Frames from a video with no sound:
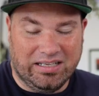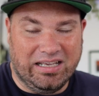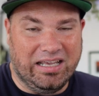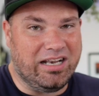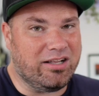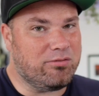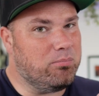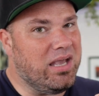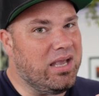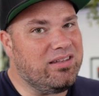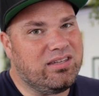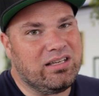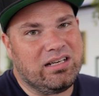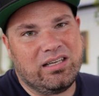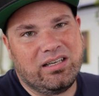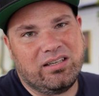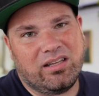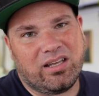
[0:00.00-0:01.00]
And it's
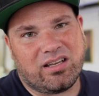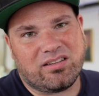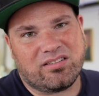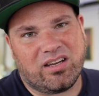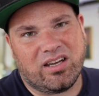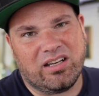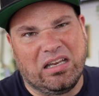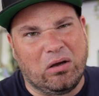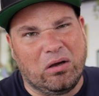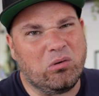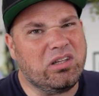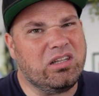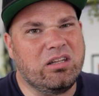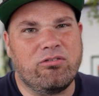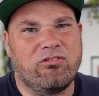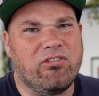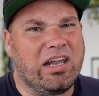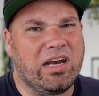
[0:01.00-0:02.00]
basically the anxiety only
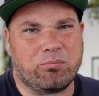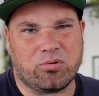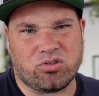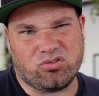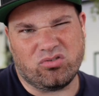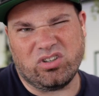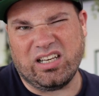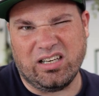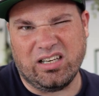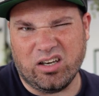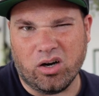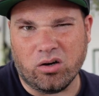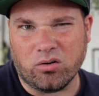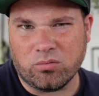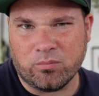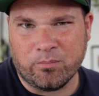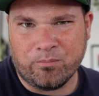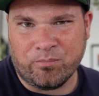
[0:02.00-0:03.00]
developers really
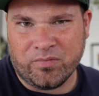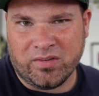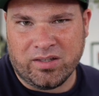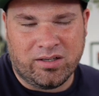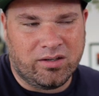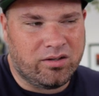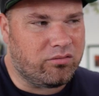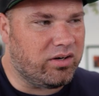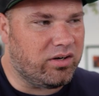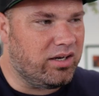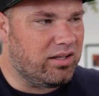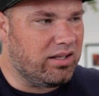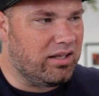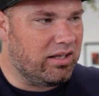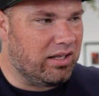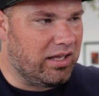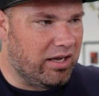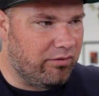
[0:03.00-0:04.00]
know, right?
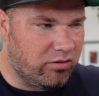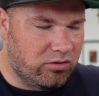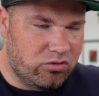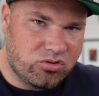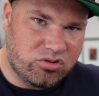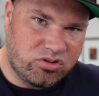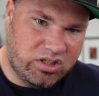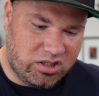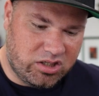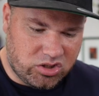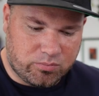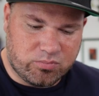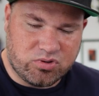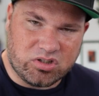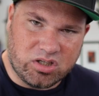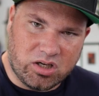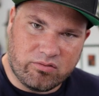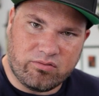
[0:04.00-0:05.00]
Having to stitch up
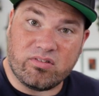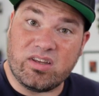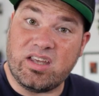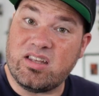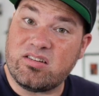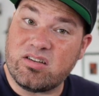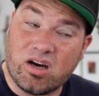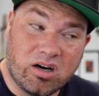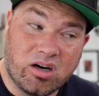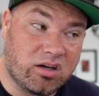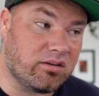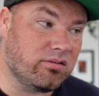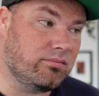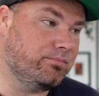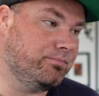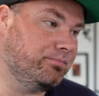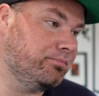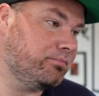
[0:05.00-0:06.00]
stuff is hard.
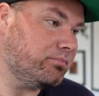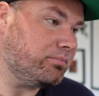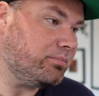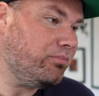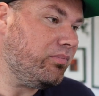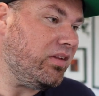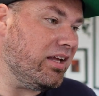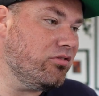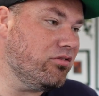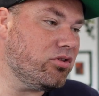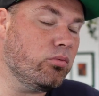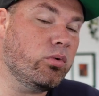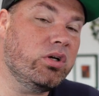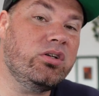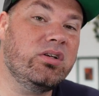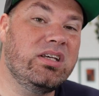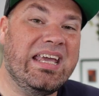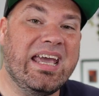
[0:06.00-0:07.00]
And so
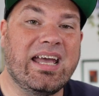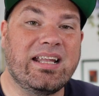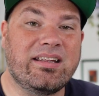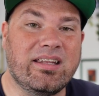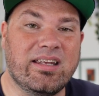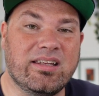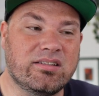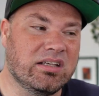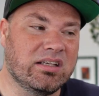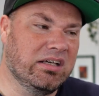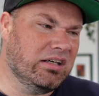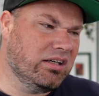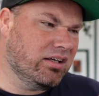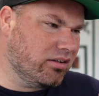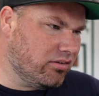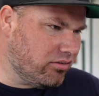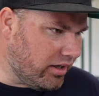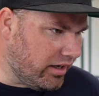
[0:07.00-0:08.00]
what you get is
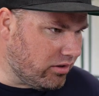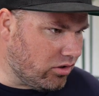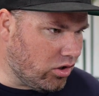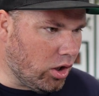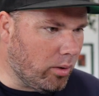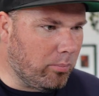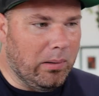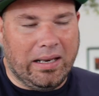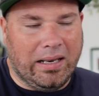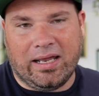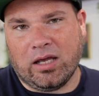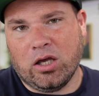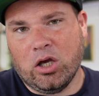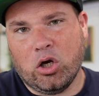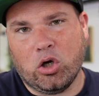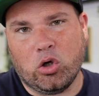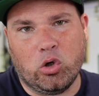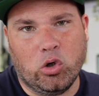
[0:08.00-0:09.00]
tight coupling,
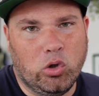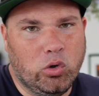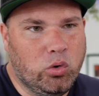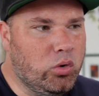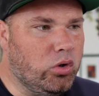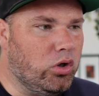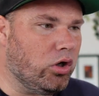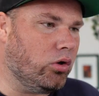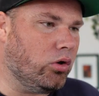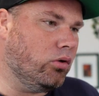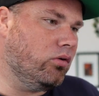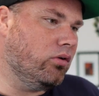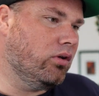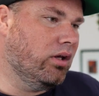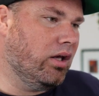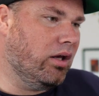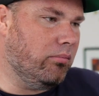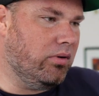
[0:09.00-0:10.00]
glue code.
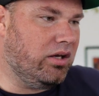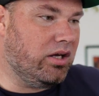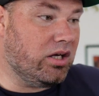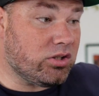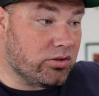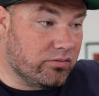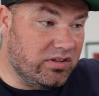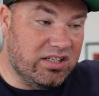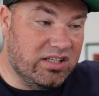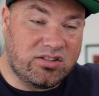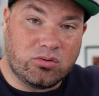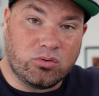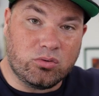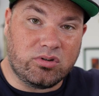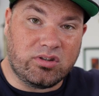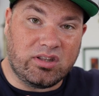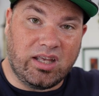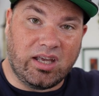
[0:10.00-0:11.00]
And because of these
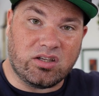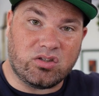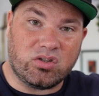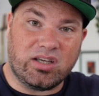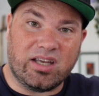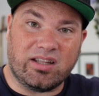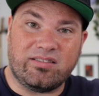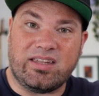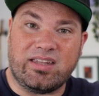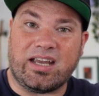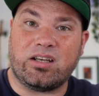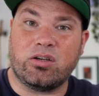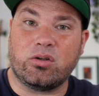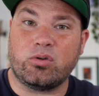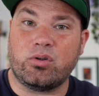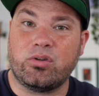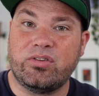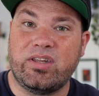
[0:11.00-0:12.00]
two things, you get
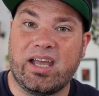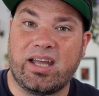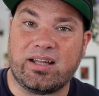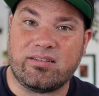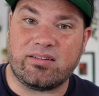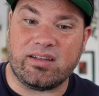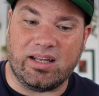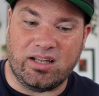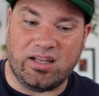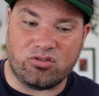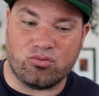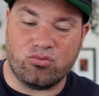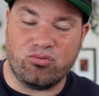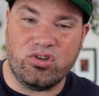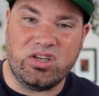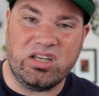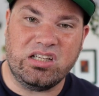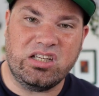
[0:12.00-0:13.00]
technical debt. And it's
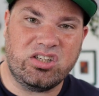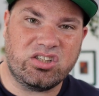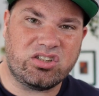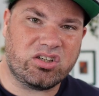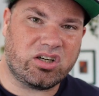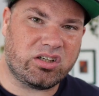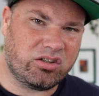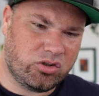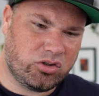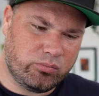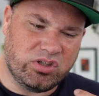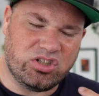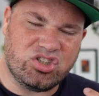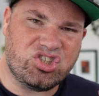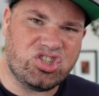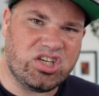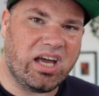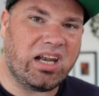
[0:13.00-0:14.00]
really starting to be
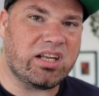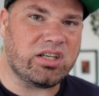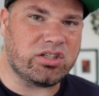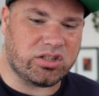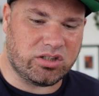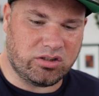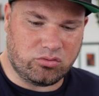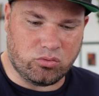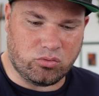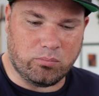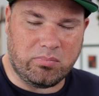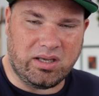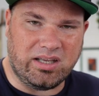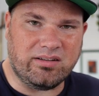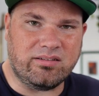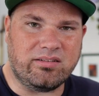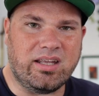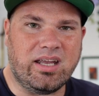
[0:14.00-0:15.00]
challenging to
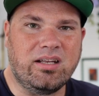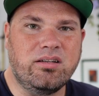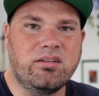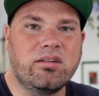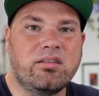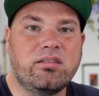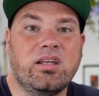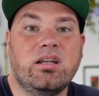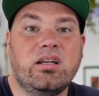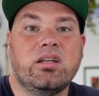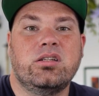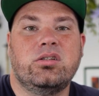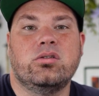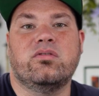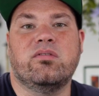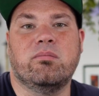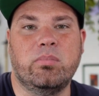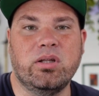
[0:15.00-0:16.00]
maintain the thing that
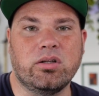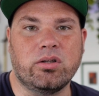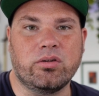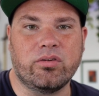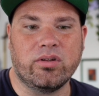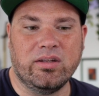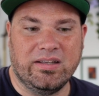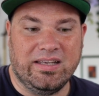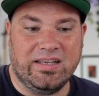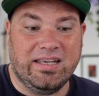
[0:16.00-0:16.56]
you've built.